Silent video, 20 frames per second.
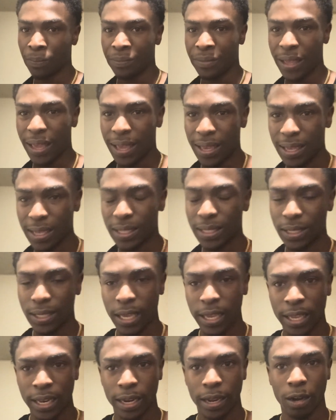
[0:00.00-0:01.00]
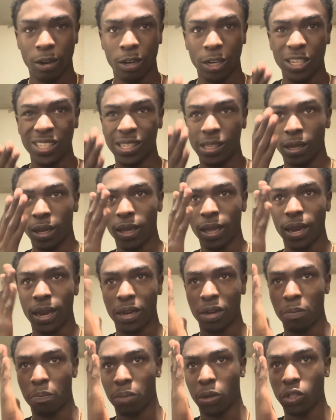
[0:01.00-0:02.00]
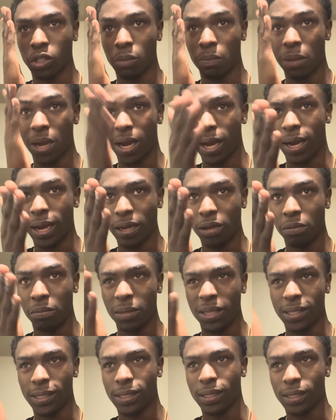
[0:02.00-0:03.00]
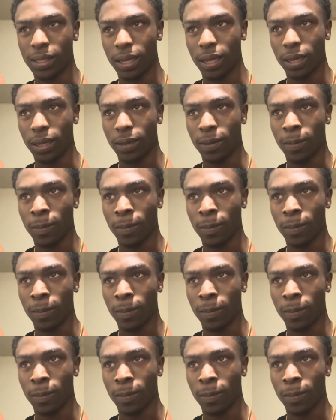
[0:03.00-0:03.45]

And he's sitting there, he's looking at the person behind him, and he's like,